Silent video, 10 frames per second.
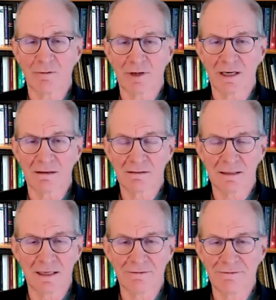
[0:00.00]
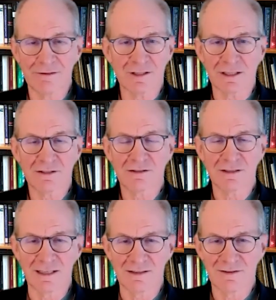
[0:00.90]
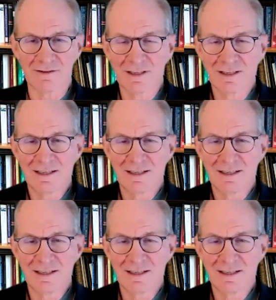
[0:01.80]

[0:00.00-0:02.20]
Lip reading: where physics is